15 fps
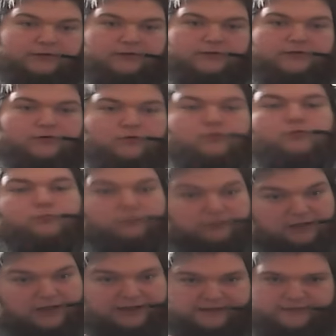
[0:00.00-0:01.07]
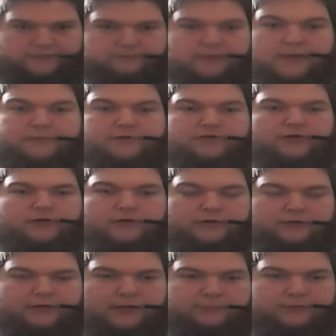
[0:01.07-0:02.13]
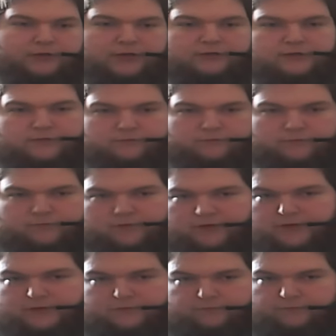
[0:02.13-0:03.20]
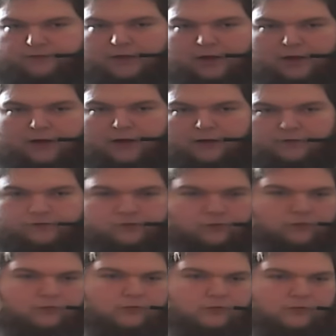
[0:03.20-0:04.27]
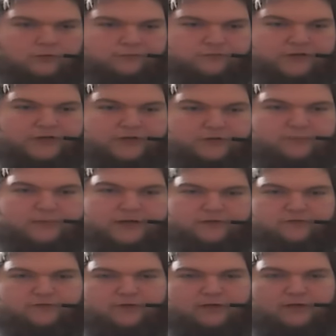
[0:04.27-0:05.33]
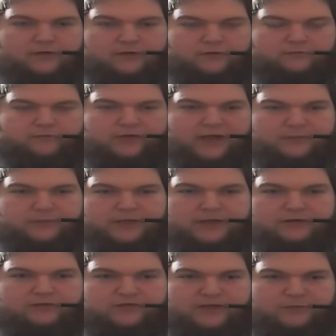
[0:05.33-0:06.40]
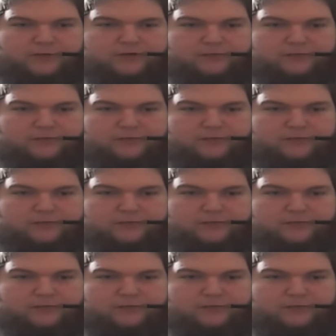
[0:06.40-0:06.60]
Who like my material I put out there, either vlogs or video-based gaming entertainment.